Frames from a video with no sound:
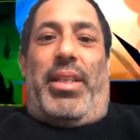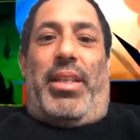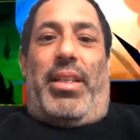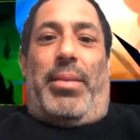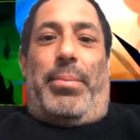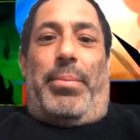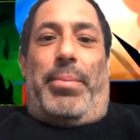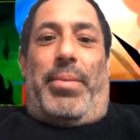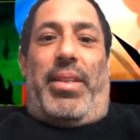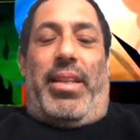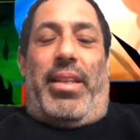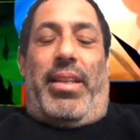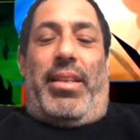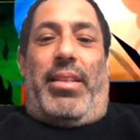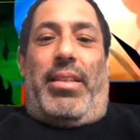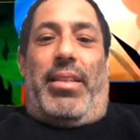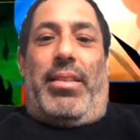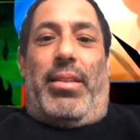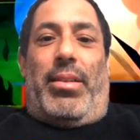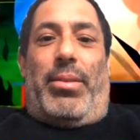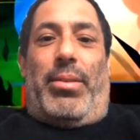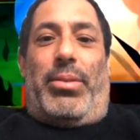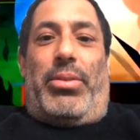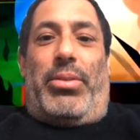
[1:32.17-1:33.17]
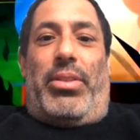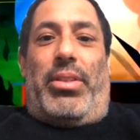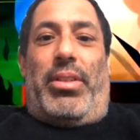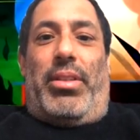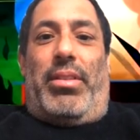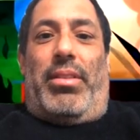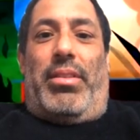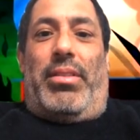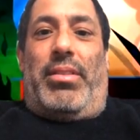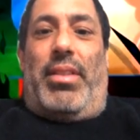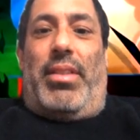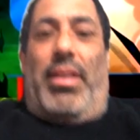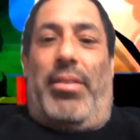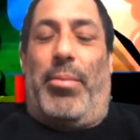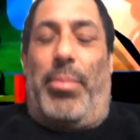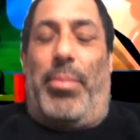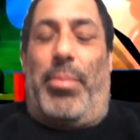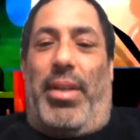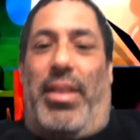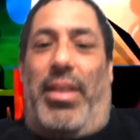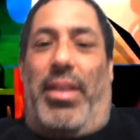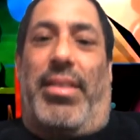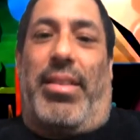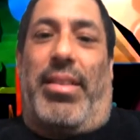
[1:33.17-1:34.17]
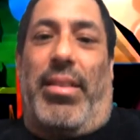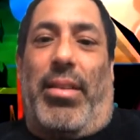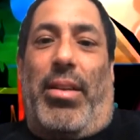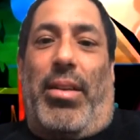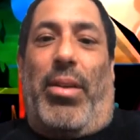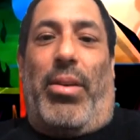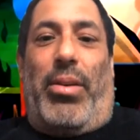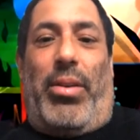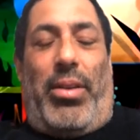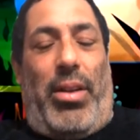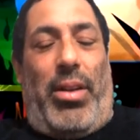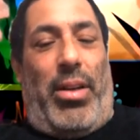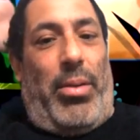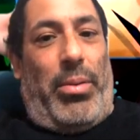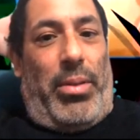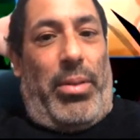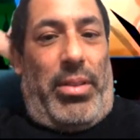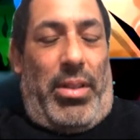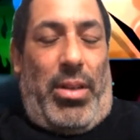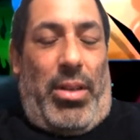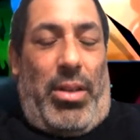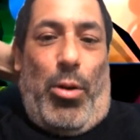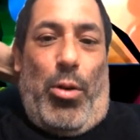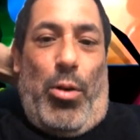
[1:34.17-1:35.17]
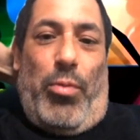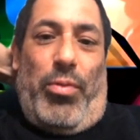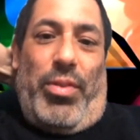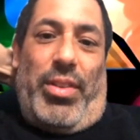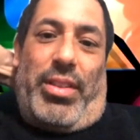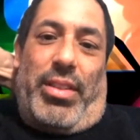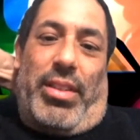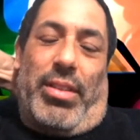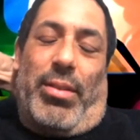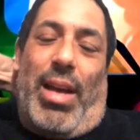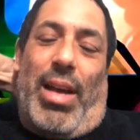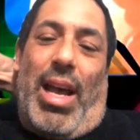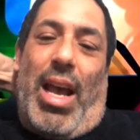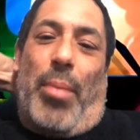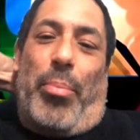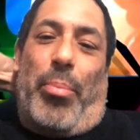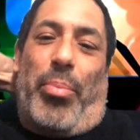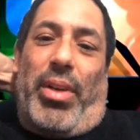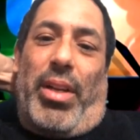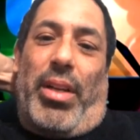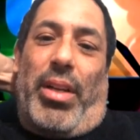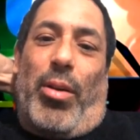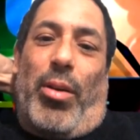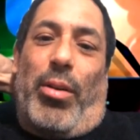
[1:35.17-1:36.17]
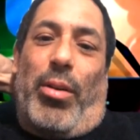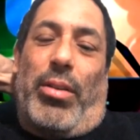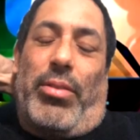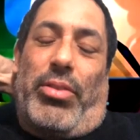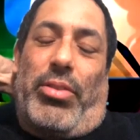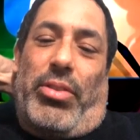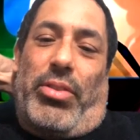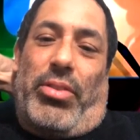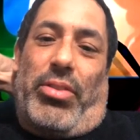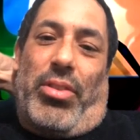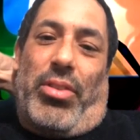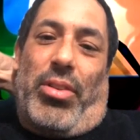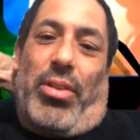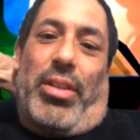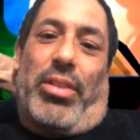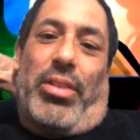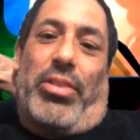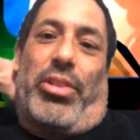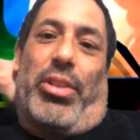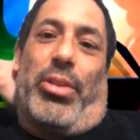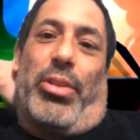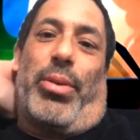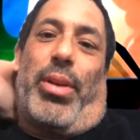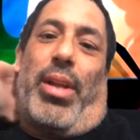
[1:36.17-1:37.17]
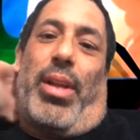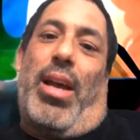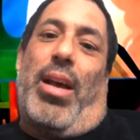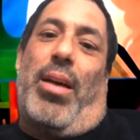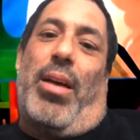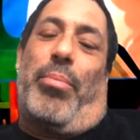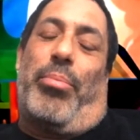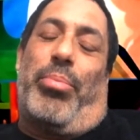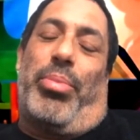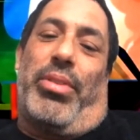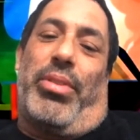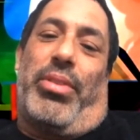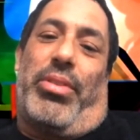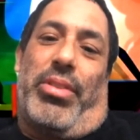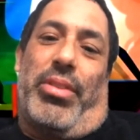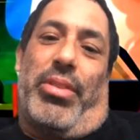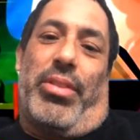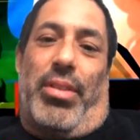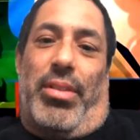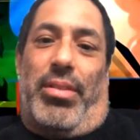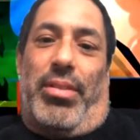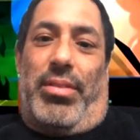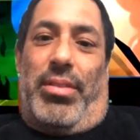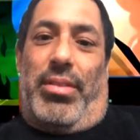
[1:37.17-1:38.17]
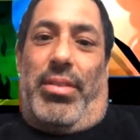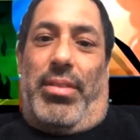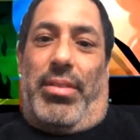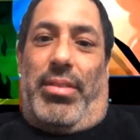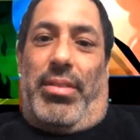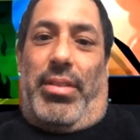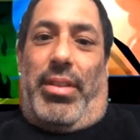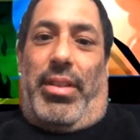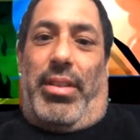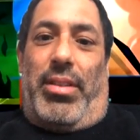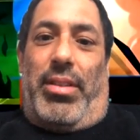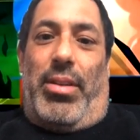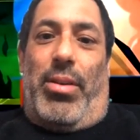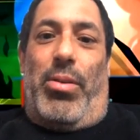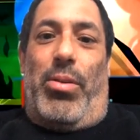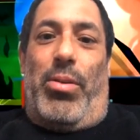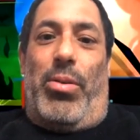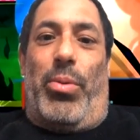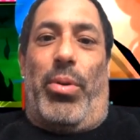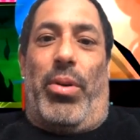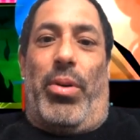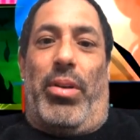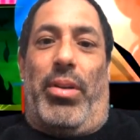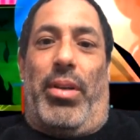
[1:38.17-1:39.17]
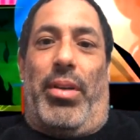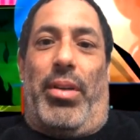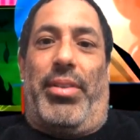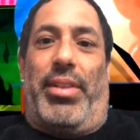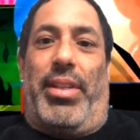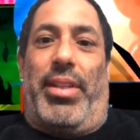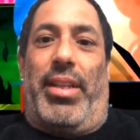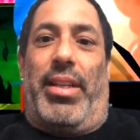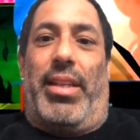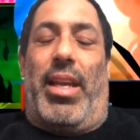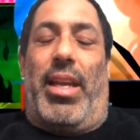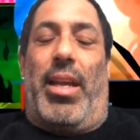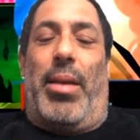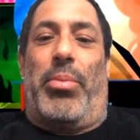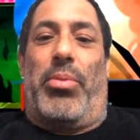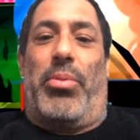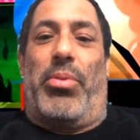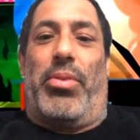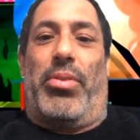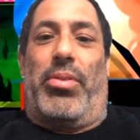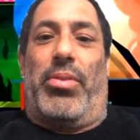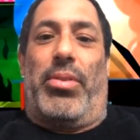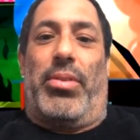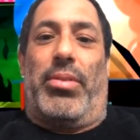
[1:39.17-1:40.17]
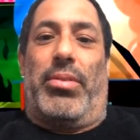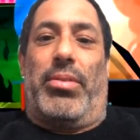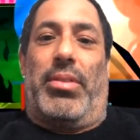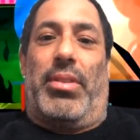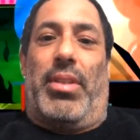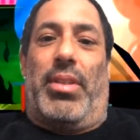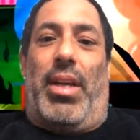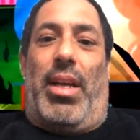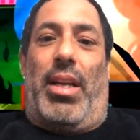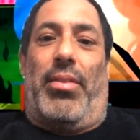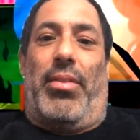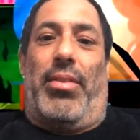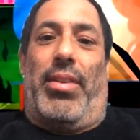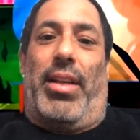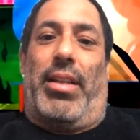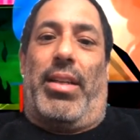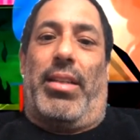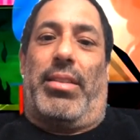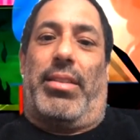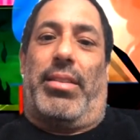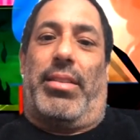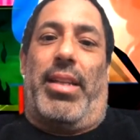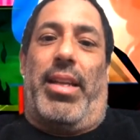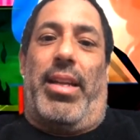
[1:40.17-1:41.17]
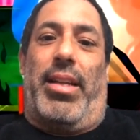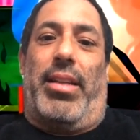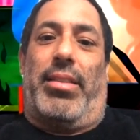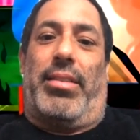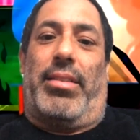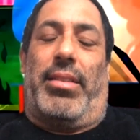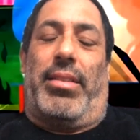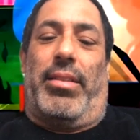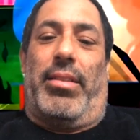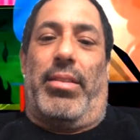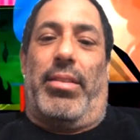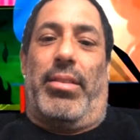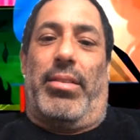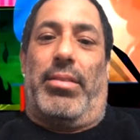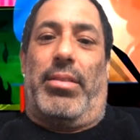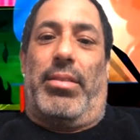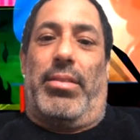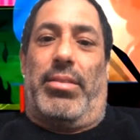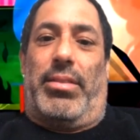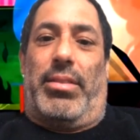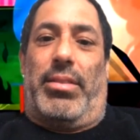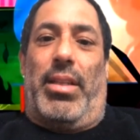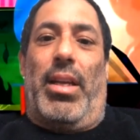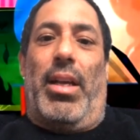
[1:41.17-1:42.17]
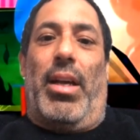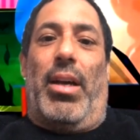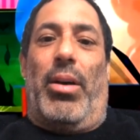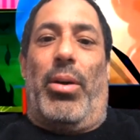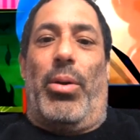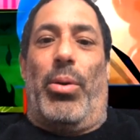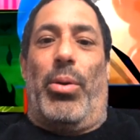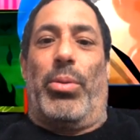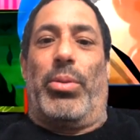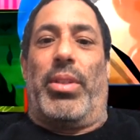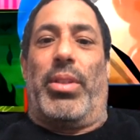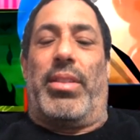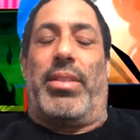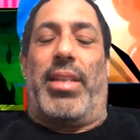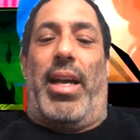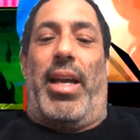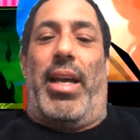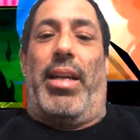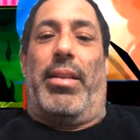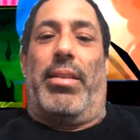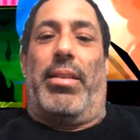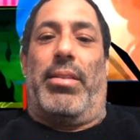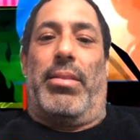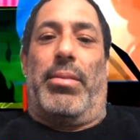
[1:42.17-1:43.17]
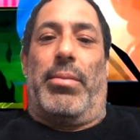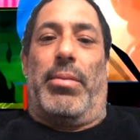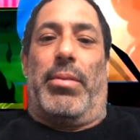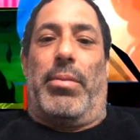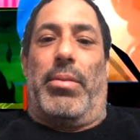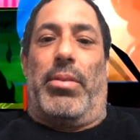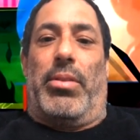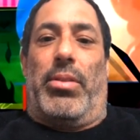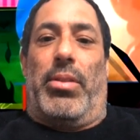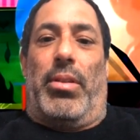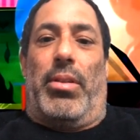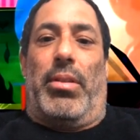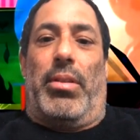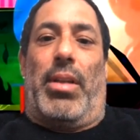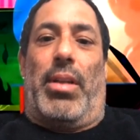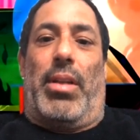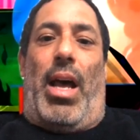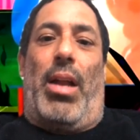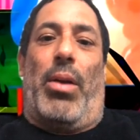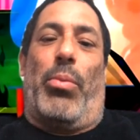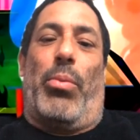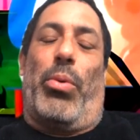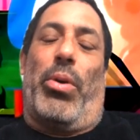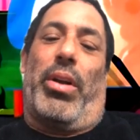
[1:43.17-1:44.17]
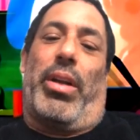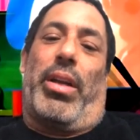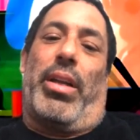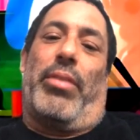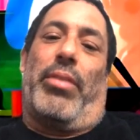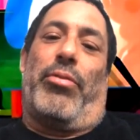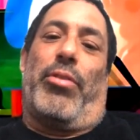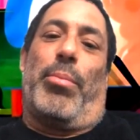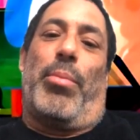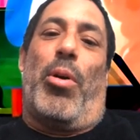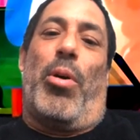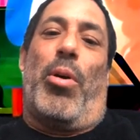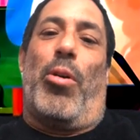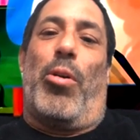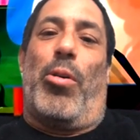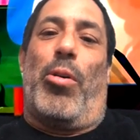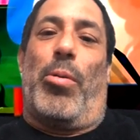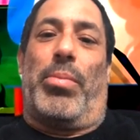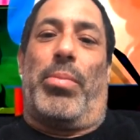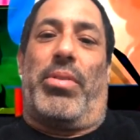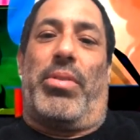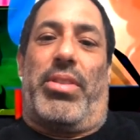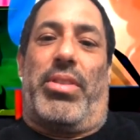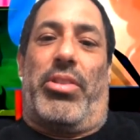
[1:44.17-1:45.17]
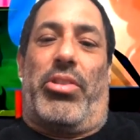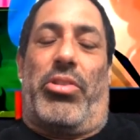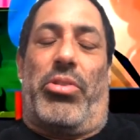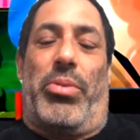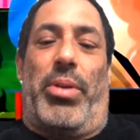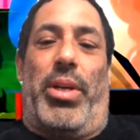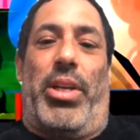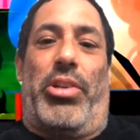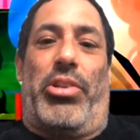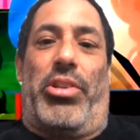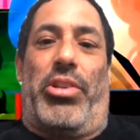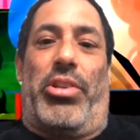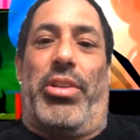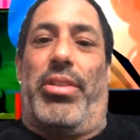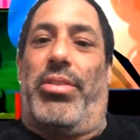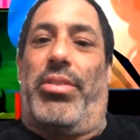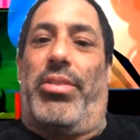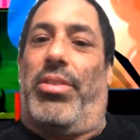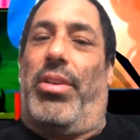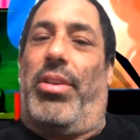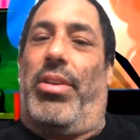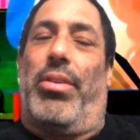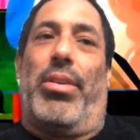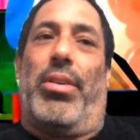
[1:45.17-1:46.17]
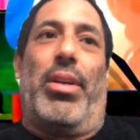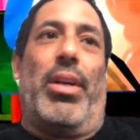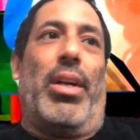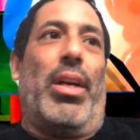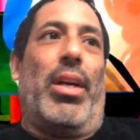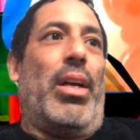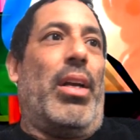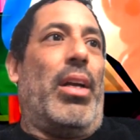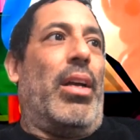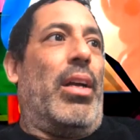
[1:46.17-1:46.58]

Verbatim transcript: man, I'm thinking, you know, still everybody's still going on with COVID still happening, starting to slow down, but you know, like the whole world, everything came to kind of like a standstill, just holding tight, you know, a lot of working from home situations. So